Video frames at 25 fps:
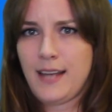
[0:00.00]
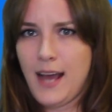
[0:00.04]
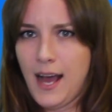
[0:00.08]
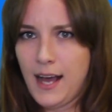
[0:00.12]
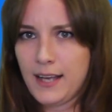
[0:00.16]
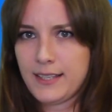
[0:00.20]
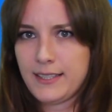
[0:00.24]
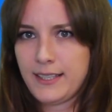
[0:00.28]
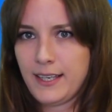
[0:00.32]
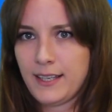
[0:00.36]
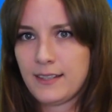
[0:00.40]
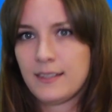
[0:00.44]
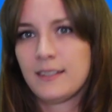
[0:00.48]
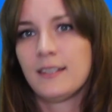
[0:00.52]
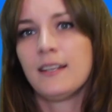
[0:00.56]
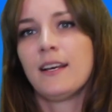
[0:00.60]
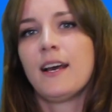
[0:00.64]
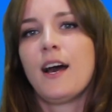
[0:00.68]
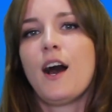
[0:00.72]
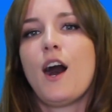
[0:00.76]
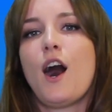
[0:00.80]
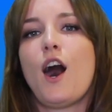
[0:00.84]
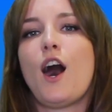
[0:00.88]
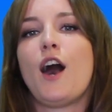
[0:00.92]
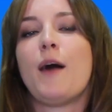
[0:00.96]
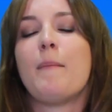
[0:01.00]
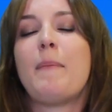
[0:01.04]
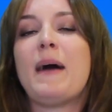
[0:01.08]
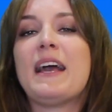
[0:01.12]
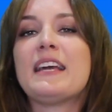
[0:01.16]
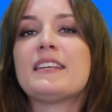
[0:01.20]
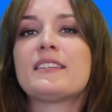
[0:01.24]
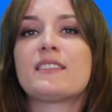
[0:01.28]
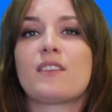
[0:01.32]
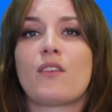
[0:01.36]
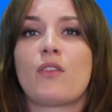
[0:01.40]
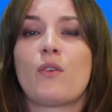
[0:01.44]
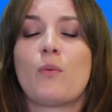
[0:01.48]
TACHCHEN are
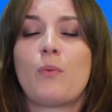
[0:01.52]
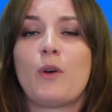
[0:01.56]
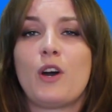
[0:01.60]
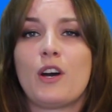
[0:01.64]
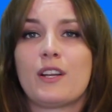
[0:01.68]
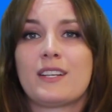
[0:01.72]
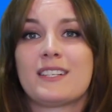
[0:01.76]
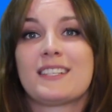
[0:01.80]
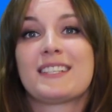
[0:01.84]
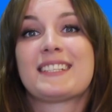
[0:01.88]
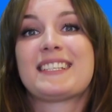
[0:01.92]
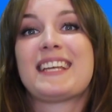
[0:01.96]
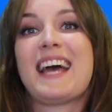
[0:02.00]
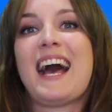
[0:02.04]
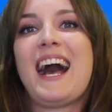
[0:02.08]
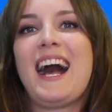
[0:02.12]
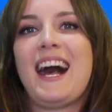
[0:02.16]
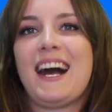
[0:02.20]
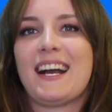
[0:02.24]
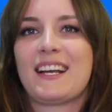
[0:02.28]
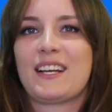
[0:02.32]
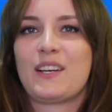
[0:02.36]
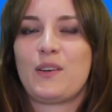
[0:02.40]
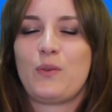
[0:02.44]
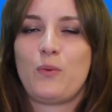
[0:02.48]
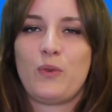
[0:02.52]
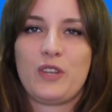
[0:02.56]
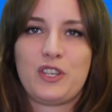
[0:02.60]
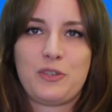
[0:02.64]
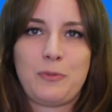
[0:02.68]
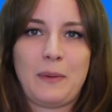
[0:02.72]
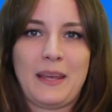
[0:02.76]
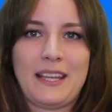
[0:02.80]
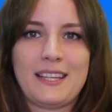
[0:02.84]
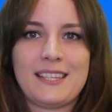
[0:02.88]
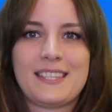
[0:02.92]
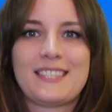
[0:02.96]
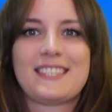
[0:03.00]
based on the word Tag, which
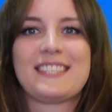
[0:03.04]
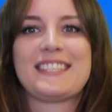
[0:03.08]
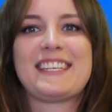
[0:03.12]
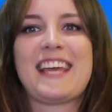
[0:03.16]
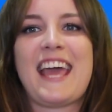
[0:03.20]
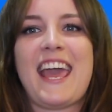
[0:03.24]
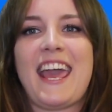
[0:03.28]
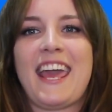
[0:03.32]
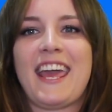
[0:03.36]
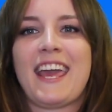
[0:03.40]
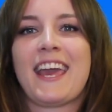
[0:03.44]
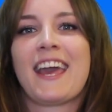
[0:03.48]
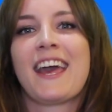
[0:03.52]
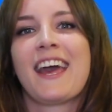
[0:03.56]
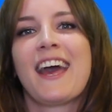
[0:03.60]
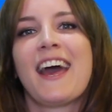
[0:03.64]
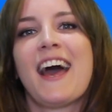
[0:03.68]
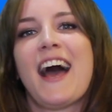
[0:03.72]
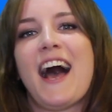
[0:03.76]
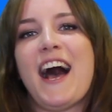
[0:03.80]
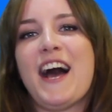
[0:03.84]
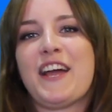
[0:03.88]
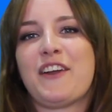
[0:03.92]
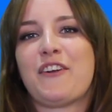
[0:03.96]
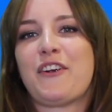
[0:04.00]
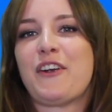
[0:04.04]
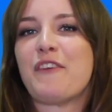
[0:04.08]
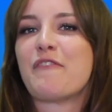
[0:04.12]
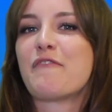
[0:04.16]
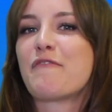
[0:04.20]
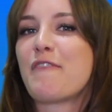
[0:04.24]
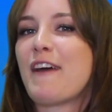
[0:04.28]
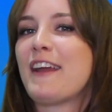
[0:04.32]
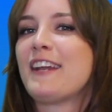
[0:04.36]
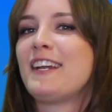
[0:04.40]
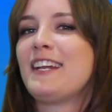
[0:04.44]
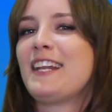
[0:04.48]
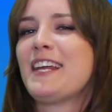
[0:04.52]
means day, and are a
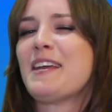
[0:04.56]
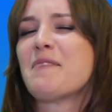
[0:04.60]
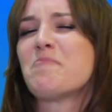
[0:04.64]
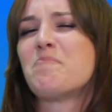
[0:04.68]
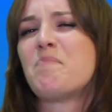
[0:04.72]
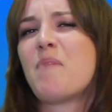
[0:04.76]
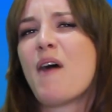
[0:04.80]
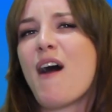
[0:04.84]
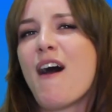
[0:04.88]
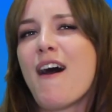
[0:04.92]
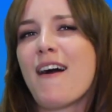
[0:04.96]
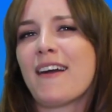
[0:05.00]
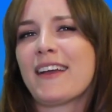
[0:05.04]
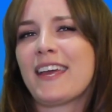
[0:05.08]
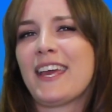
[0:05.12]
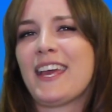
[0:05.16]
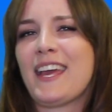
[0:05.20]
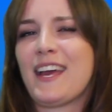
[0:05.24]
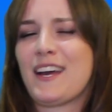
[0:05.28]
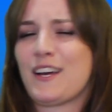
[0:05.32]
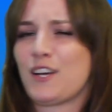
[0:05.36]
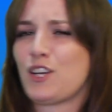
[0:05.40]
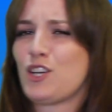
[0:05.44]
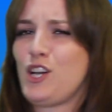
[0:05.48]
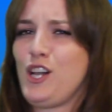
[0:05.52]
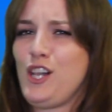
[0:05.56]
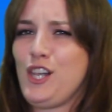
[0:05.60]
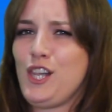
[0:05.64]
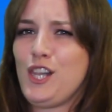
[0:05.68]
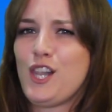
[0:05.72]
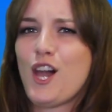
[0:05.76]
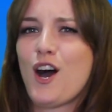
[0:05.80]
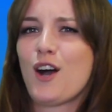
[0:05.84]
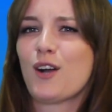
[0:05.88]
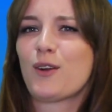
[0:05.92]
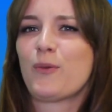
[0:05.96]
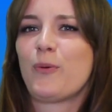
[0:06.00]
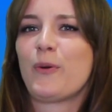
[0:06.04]
friendly, perky and
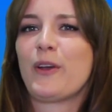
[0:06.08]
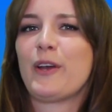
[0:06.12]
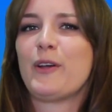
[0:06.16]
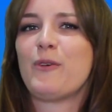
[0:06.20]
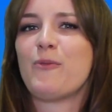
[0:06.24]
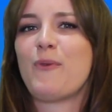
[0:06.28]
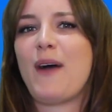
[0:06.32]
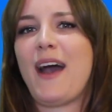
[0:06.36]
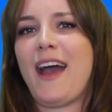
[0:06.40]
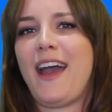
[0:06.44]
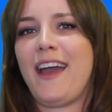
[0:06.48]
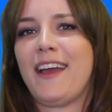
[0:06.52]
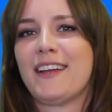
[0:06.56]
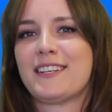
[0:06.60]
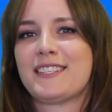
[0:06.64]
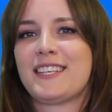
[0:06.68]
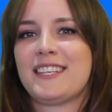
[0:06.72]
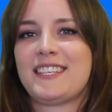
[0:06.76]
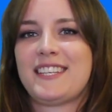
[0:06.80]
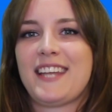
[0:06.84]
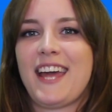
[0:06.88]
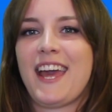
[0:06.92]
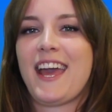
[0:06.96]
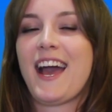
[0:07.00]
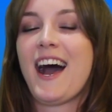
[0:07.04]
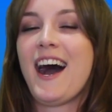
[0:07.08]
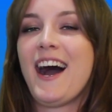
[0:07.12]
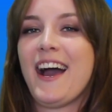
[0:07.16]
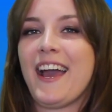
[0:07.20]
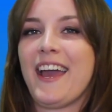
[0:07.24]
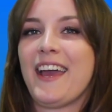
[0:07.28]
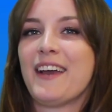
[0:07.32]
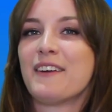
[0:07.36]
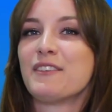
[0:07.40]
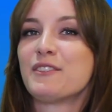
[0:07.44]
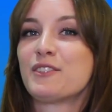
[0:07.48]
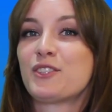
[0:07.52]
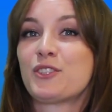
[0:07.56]
colloquial way to say
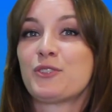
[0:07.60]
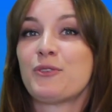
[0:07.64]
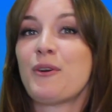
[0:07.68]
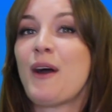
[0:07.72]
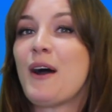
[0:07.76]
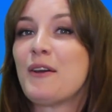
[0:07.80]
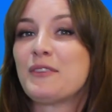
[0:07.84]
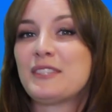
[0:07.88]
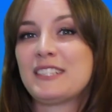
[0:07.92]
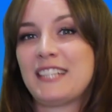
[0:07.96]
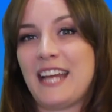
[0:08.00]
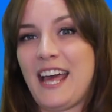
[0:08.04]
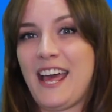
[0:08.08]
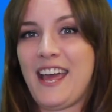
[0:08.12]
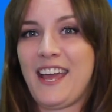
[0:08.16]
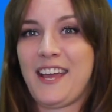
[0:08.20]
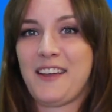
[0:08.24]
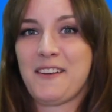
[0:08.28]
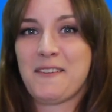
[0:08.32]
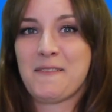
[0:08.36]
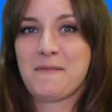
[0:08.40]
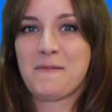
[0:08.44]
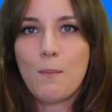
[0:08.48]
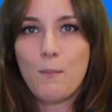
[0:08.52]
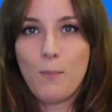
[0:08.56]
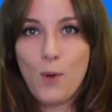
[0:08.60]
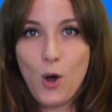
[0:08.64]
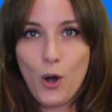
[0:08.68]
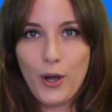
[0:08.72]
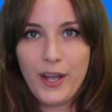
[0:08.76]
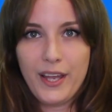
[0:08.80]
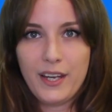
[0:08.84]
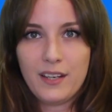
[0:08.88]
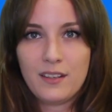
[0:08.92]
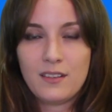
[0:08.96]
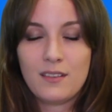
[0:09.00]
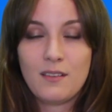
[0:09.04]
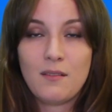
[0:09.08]
hi throughout the day.
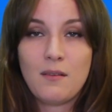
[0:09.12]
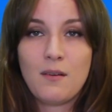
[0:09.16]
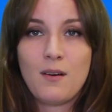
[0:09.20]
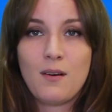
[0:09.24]
Moin,